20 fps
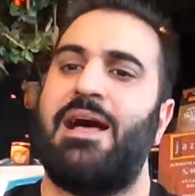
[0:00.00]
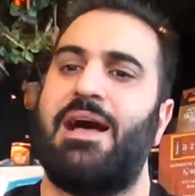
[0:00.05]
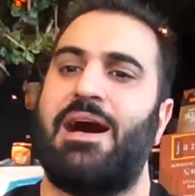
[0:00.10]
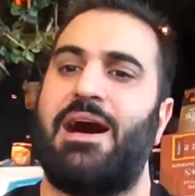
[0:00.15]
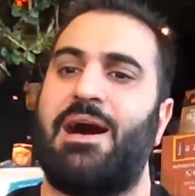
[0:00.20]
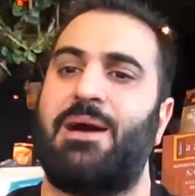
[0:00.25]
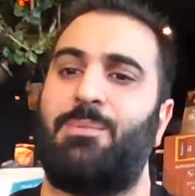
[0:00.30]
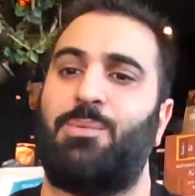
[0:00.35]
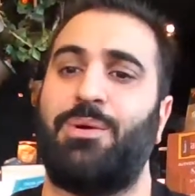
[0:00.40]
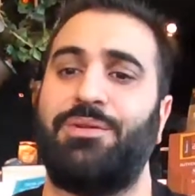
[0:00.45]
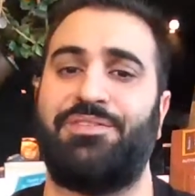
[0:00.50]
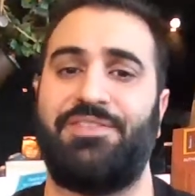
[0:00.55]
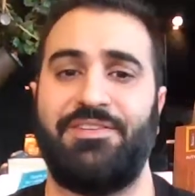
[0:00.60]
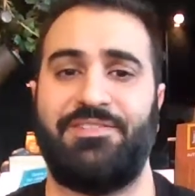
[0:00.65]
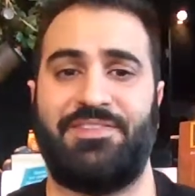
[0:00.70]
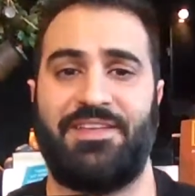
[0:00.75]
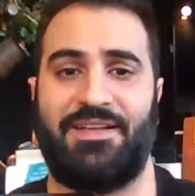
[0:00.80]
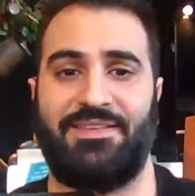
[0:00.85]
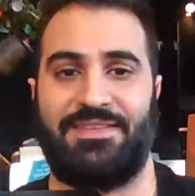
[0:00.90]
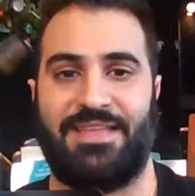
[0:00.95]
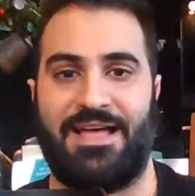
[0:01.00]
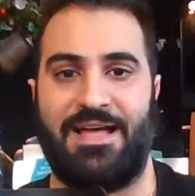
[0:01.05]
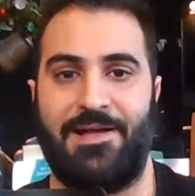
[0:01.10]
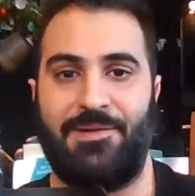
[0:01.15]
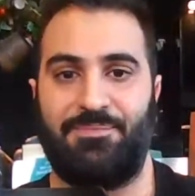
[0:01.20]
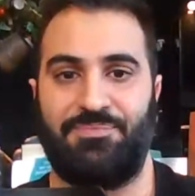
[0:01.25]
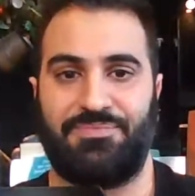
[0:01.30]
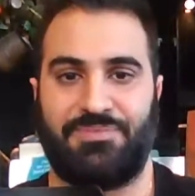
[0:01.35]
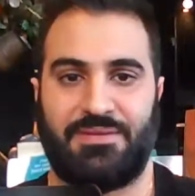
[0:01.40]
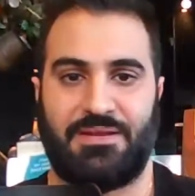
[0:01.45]
Once you've done
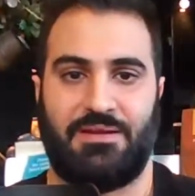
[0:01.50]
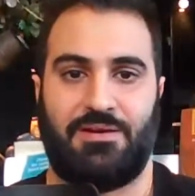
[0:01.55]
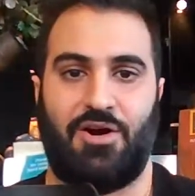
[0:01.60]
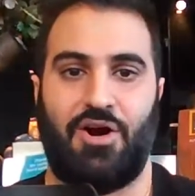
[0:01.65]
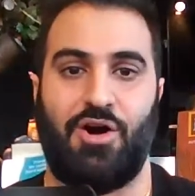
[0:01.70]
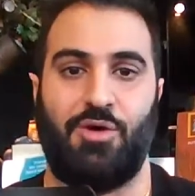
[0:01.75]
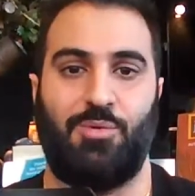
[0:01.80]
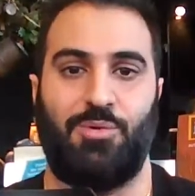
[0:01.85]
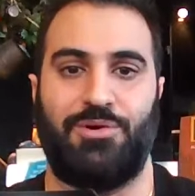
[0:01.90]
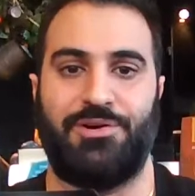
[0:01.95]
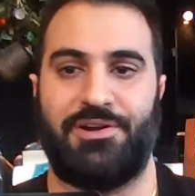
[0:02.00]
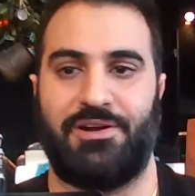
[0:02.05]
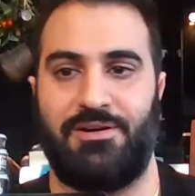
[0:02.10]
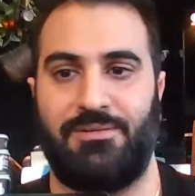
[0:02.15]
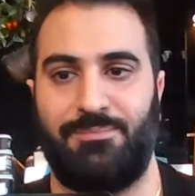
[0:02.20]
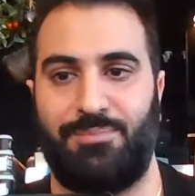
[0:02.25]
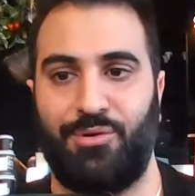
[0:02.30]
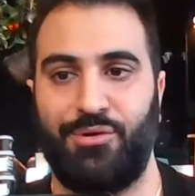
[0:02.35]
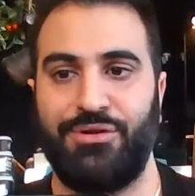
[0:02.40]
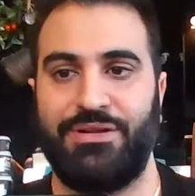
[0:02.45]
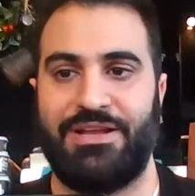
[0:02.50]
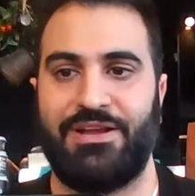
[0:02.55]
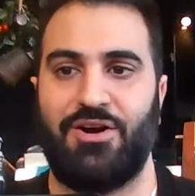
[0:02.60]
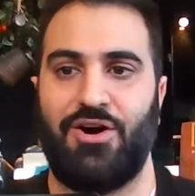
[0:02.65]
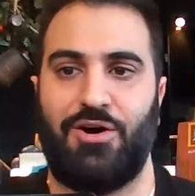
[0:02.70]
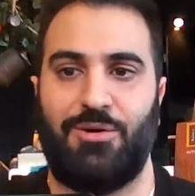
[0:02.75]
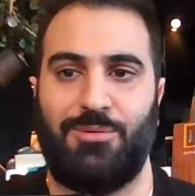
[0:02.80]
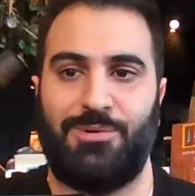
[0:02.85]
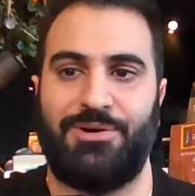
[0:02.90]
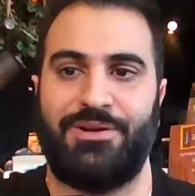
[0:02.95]
that, hot water, boiling
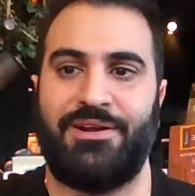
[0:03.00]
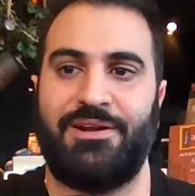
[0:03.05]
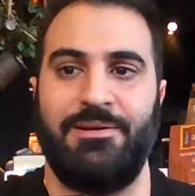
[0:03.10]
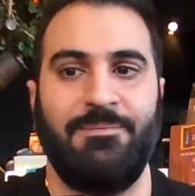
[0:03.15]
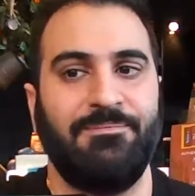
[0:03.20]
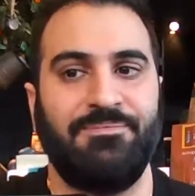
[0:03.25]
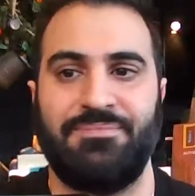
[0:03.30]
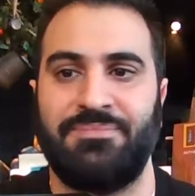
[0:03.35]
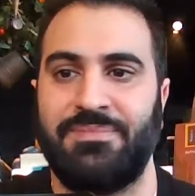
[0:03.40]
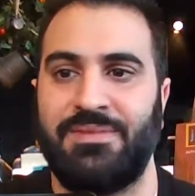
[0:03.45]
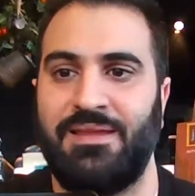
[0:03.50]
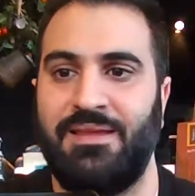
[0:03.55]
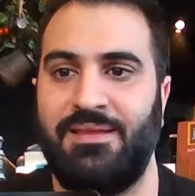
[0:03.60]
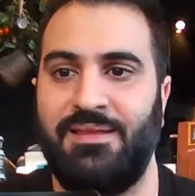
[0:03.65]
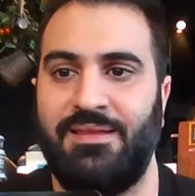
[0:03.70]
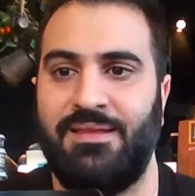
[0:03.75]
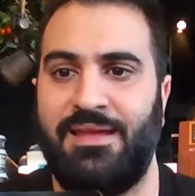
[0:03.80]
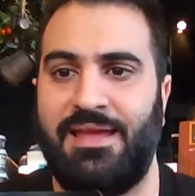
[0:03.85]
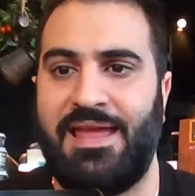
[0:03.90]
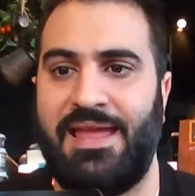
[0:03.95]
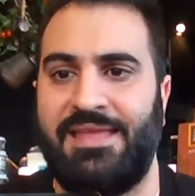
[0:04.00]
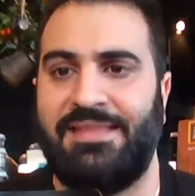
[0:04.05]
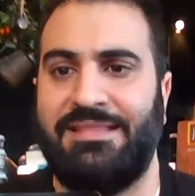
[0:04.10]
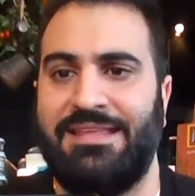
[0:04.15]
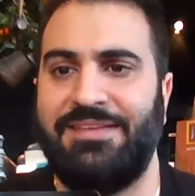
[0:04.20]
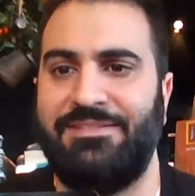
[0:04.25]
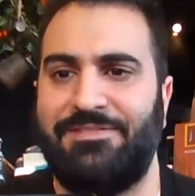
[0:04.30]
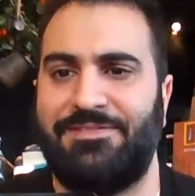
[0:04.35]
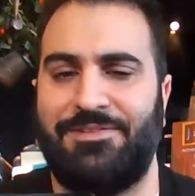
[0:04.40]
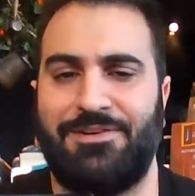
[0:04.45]
hot water. And
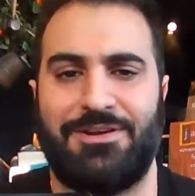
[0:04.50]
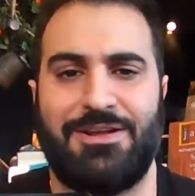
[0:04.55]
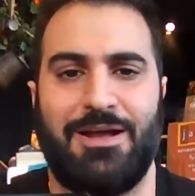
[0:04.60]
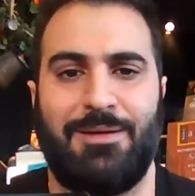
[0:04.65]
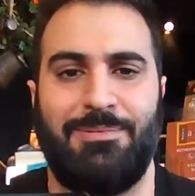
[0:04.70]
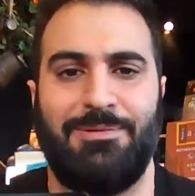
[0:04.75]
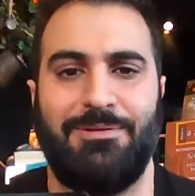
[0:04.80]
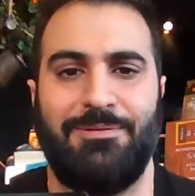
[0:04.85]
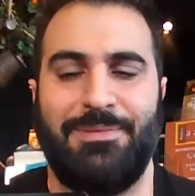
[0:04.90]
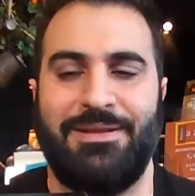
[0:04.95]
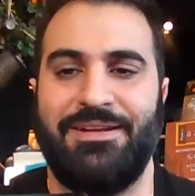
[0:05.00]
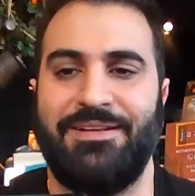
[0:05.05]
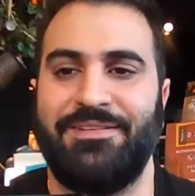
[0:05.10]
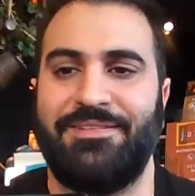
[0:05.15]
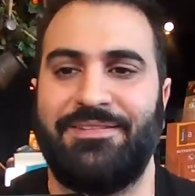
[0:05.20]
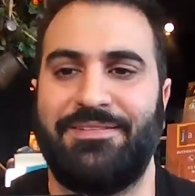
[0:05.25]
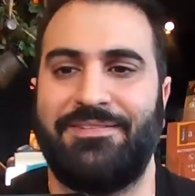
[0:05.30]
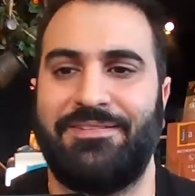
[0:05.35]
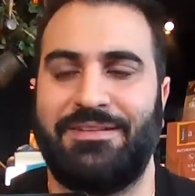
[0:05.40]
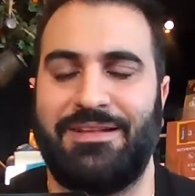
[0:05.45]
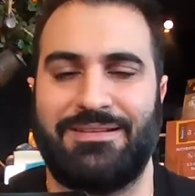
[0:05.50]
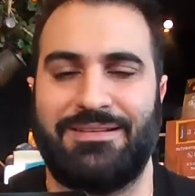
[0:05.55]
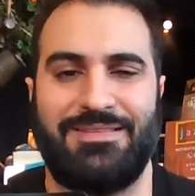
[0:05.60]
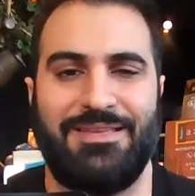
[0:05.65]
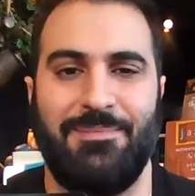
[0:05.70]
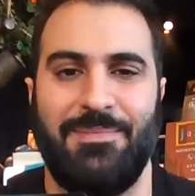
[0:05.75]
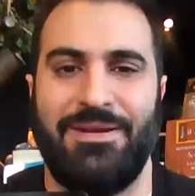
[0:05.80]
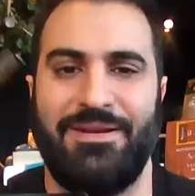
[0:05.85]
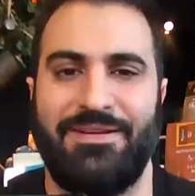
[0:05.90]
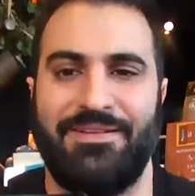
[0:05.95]
leave it for a couple of minutes, like
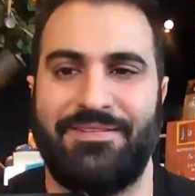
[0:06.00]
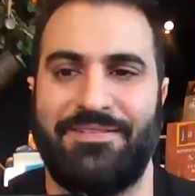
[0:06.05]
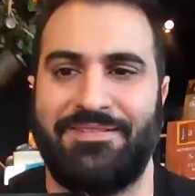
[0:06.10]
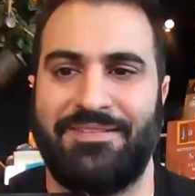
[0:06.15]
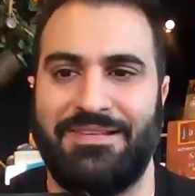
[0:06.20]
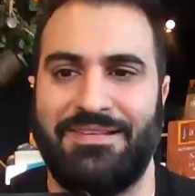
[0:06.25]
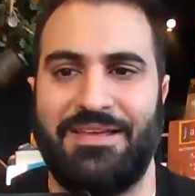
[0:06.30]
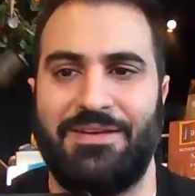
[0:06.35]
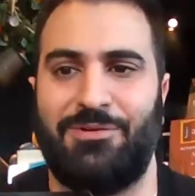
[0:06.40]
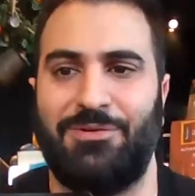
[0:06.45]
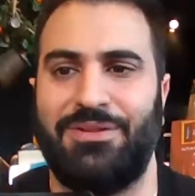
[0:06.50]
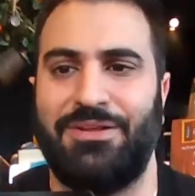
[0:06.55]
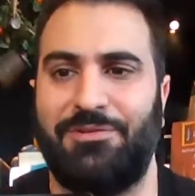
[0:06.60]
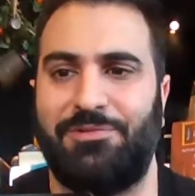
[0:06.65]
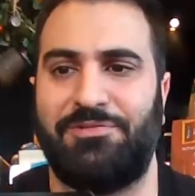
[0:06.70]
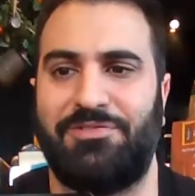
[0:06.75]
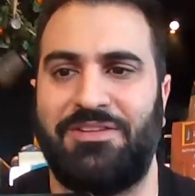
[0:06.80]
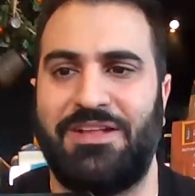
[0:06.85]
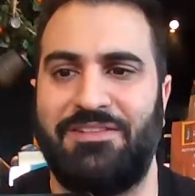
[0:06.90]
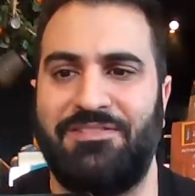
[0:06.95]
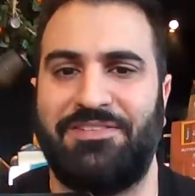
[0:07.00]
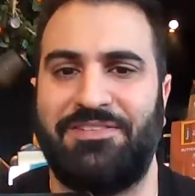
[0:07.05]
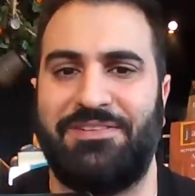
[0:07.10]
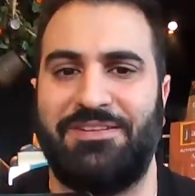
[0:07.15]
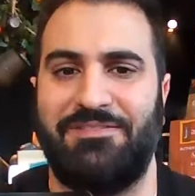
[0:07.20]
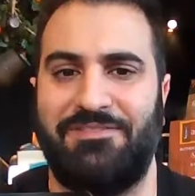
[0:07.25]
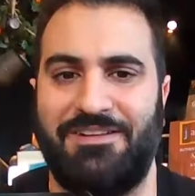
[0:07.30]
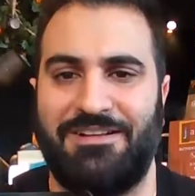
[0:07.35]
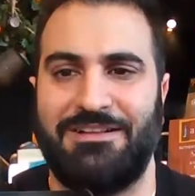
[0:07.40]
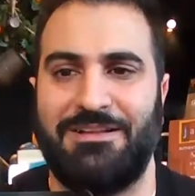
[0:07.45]
10 minutes, to let all those flavors
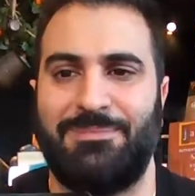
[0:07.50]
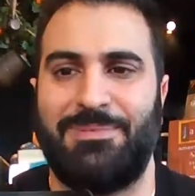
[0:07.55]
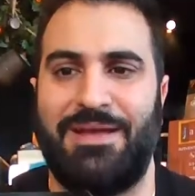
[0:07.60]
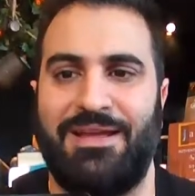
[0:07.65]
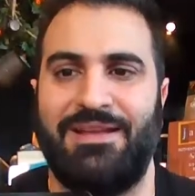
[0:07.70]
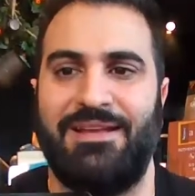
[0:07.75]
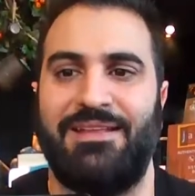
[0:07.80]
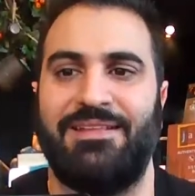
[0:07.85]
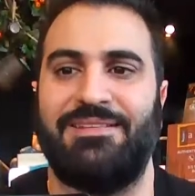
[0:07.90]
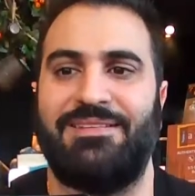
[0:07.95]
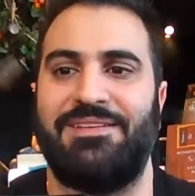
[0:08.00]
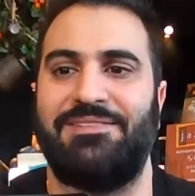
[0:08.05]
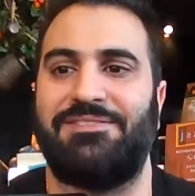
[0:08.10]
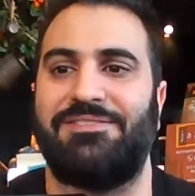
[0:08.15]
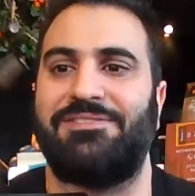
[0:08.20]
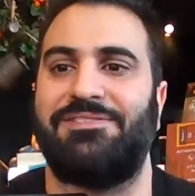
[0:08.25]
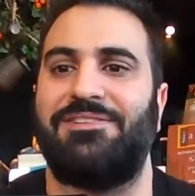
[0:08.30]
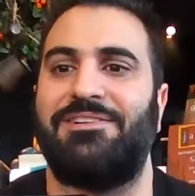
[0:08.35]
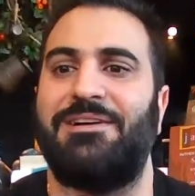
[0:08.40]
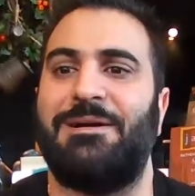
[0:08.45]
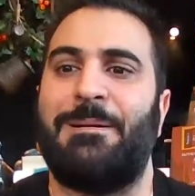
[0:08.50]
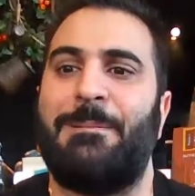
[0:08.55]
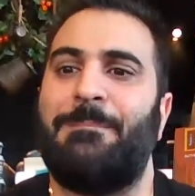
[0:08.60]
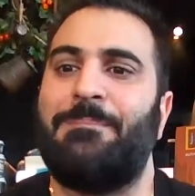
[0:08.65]
develop and intensify.